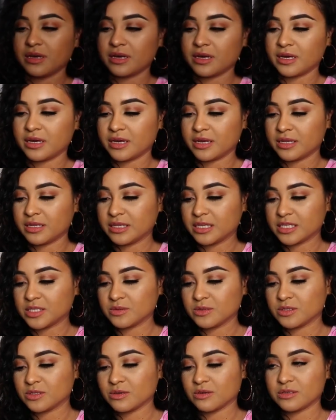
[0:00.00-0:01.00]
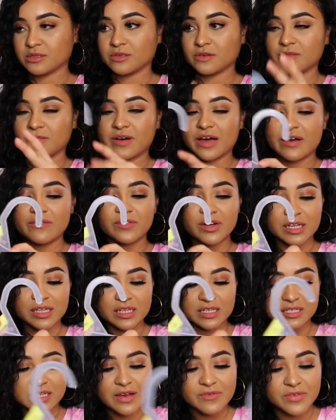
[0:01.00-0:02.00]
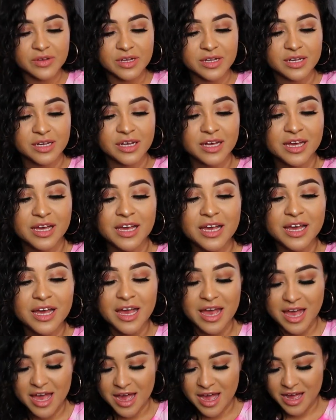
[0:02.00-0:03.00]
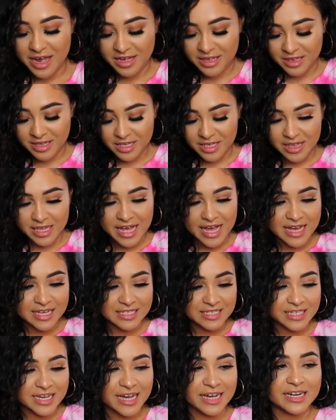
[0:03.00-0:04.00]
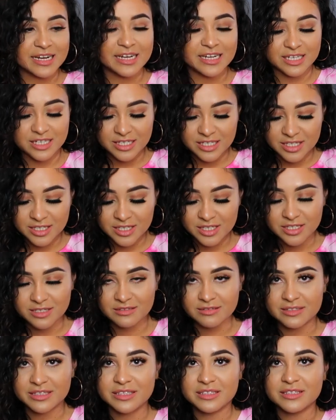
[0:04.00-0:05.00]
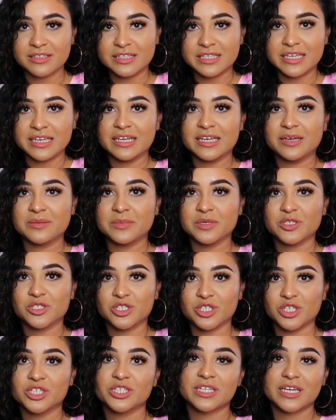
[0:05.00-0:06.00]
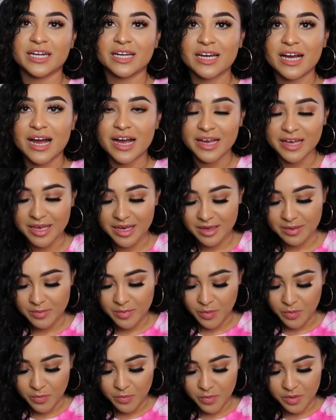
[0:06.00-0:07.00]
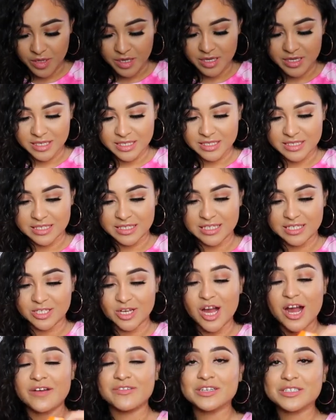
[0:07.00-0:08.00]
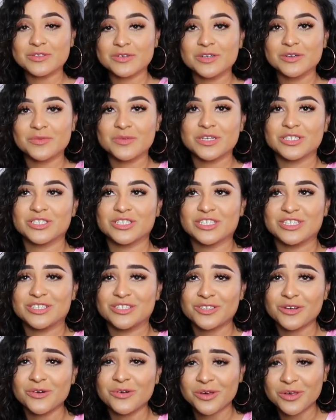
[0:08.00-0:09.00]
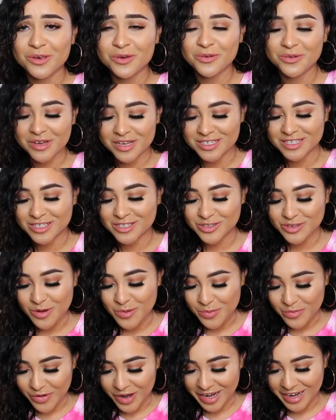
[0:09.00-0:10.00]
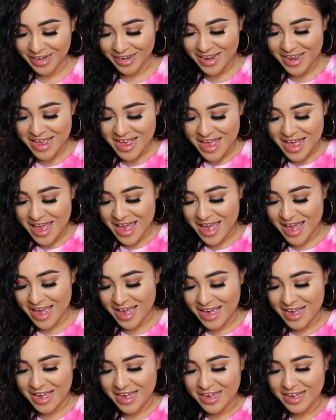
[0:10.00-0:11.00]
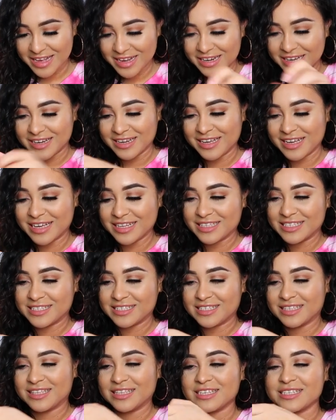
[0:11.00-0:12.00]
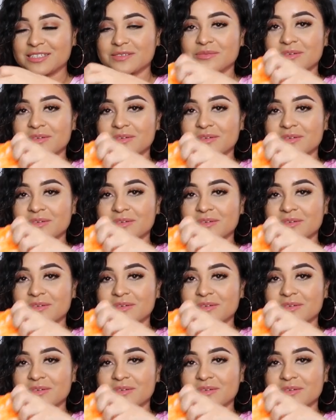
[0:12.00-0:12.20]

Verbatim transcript: and this was also 5.97 and the last tie-dye theme shirt that I got him was this orange one which is so cute because it's so bright and it's this